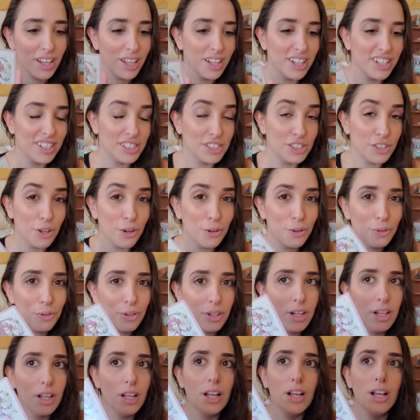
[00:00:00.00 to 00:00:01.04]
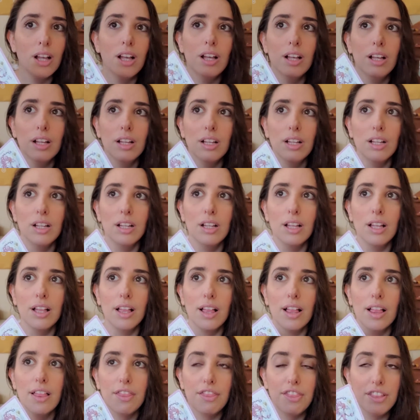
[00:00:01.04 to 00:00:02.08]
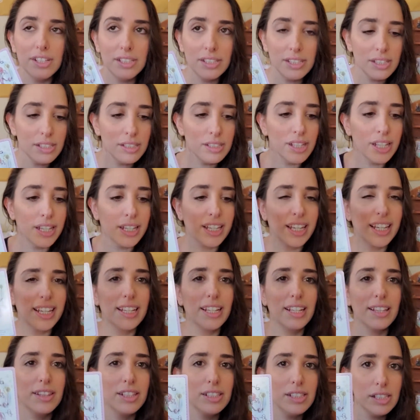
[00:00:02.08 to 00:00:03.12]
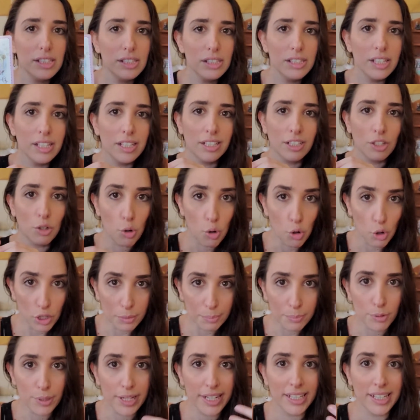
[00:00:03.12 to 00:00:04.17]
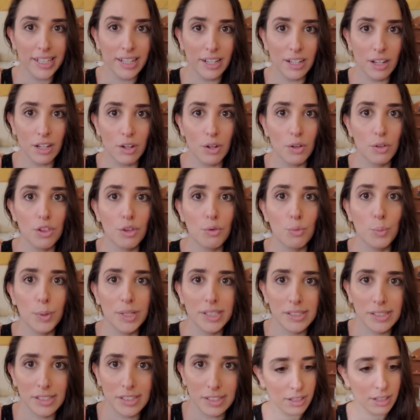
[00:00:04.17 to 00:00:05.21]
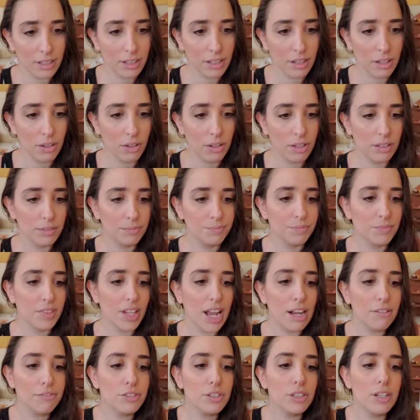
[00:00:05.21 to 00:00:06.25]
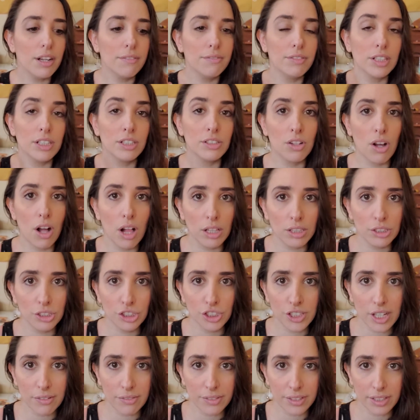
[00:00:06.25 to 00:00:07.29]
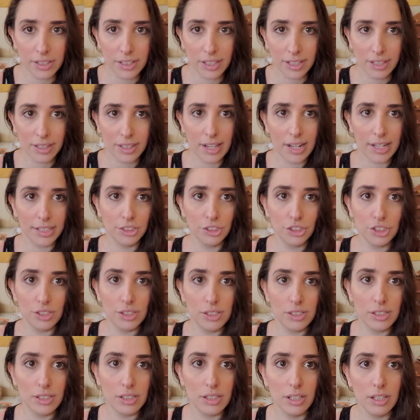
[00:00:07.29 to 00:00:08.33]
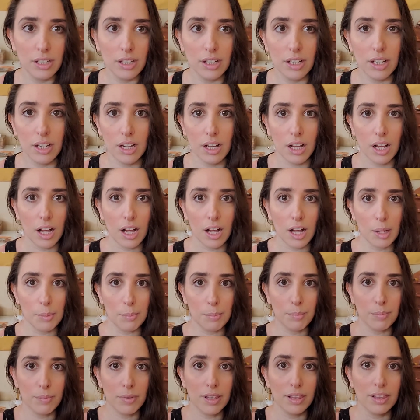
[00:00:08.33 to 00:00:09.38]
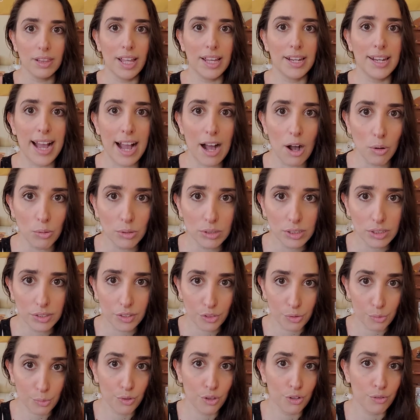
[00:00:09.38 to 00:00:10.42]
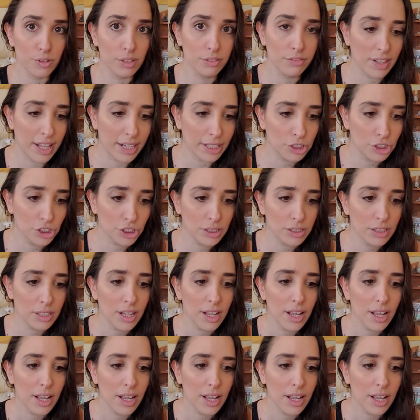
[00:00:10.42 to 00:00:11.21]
So this is the incorporating the wisdom. After I've acknowledged everything that I just let out through the reflection,